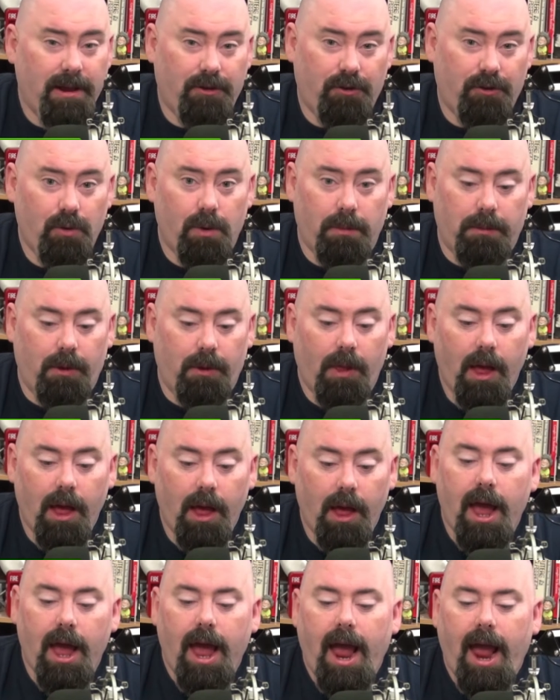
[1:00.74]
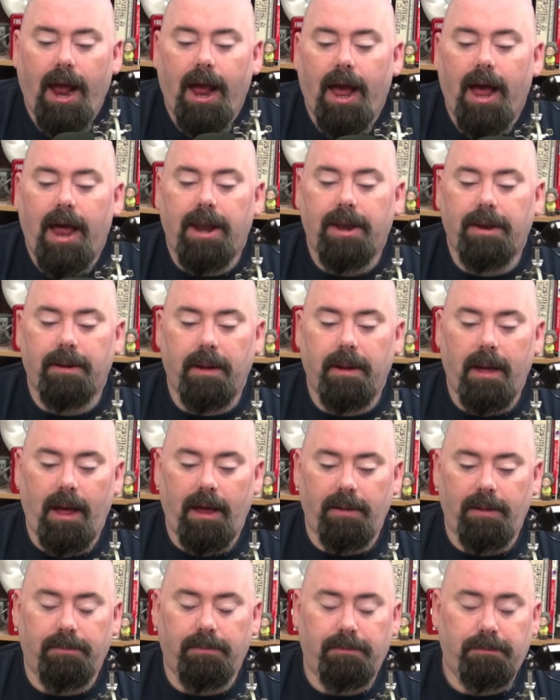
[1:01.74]
doable. And
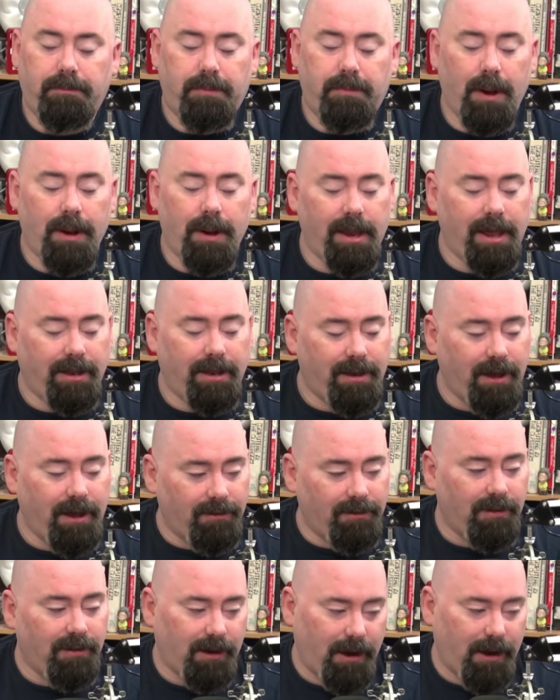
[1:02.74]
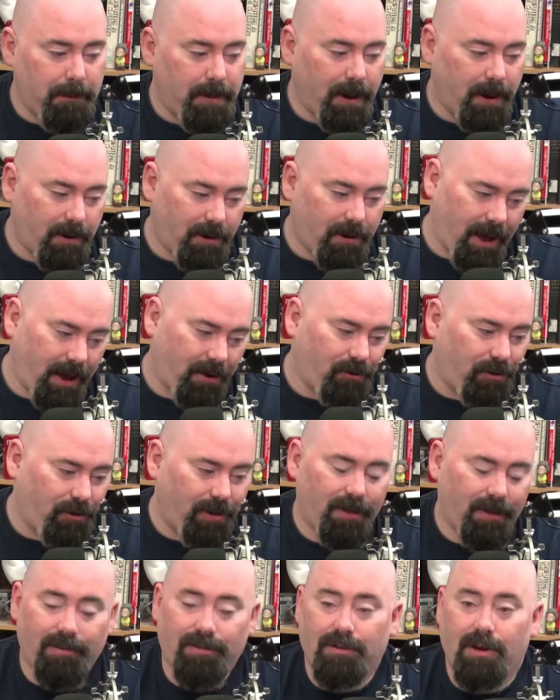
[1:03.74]
but it doesn't compare to actually
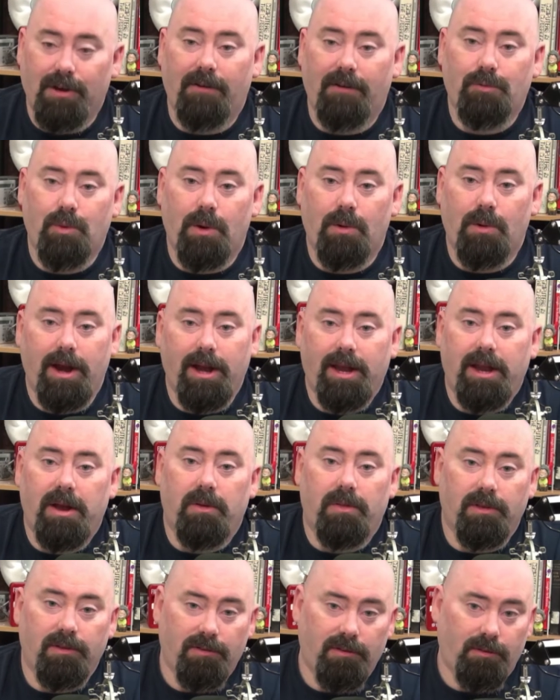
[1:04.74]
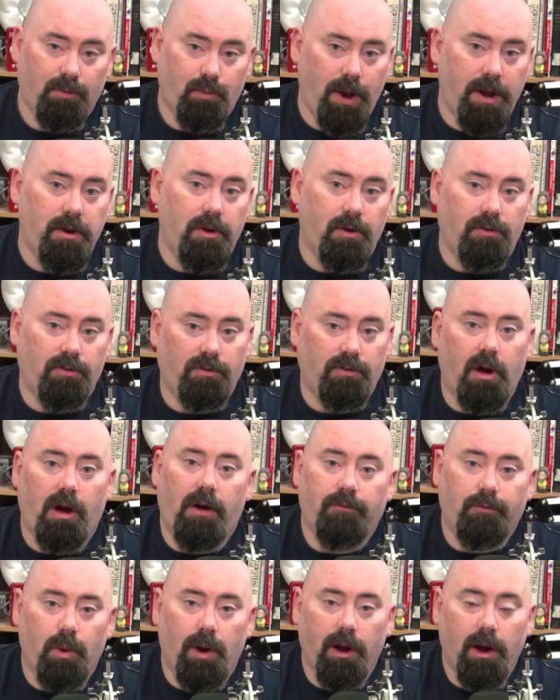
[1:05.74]
this software right here. This is Windows
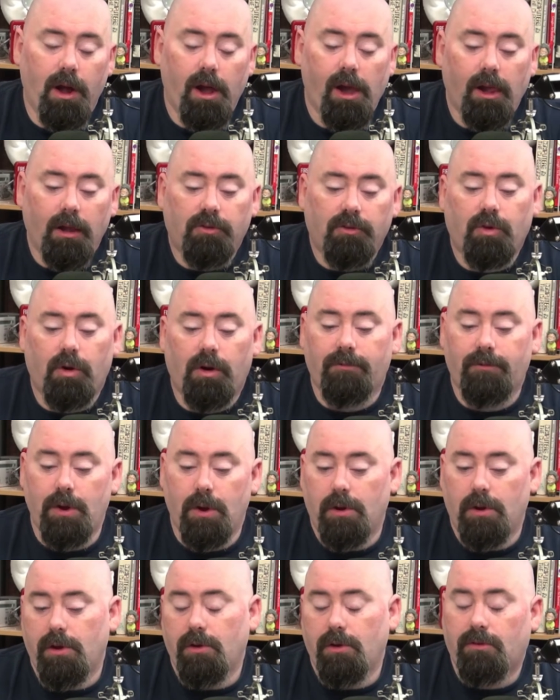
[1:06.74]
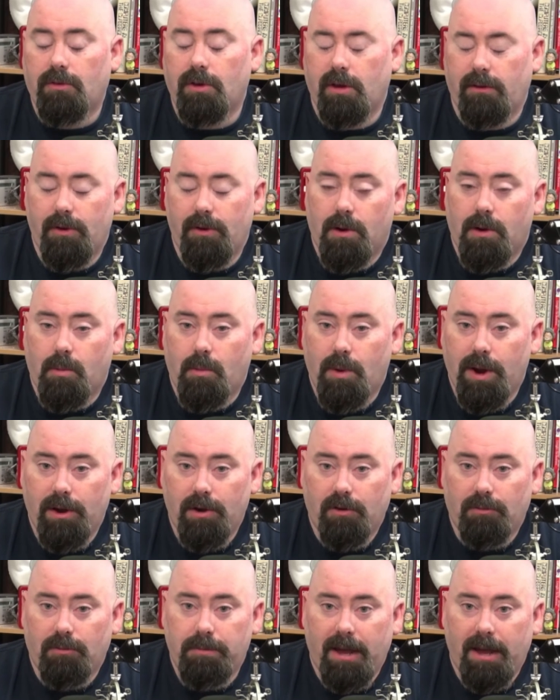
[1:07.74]
software. So if you're in a
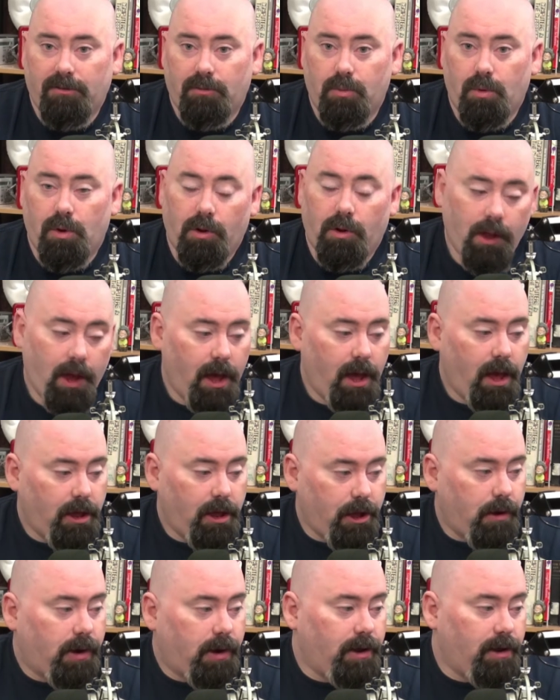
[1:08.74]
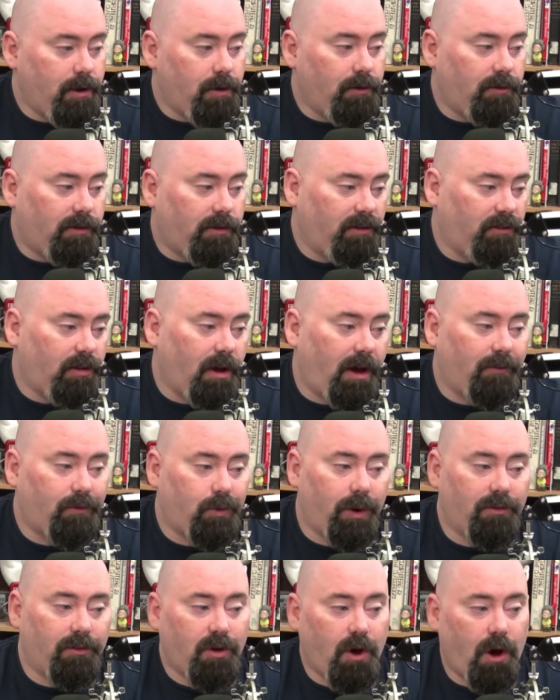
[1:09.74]
Windows-based world, you can use this
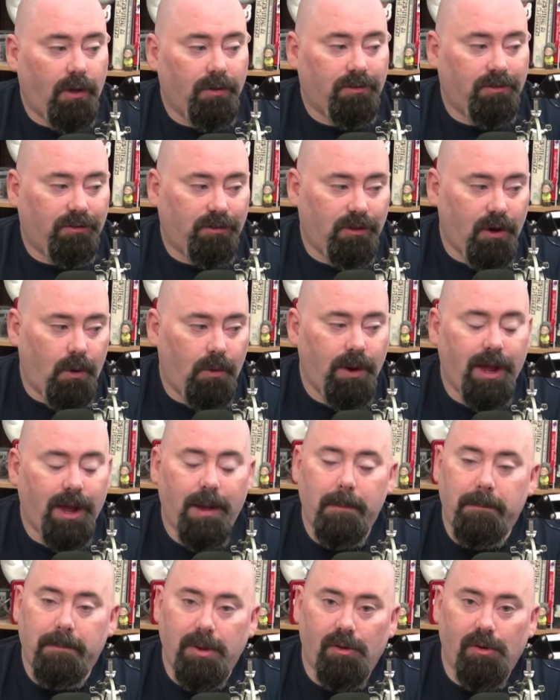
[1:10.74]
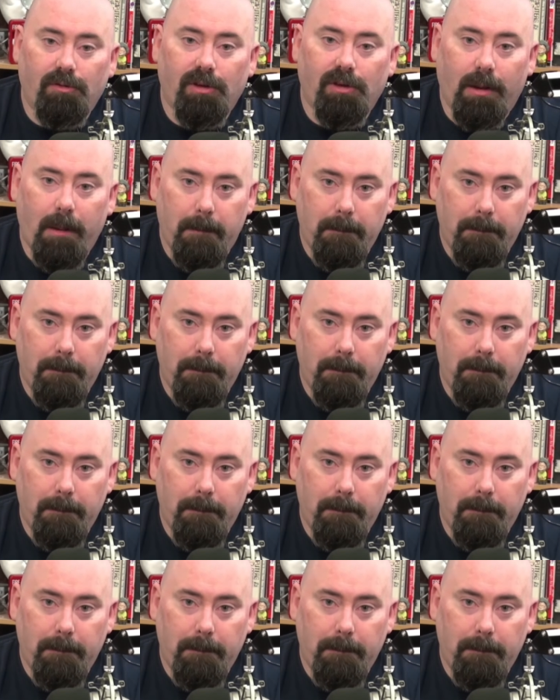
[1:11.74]
software. It's called Sony Movie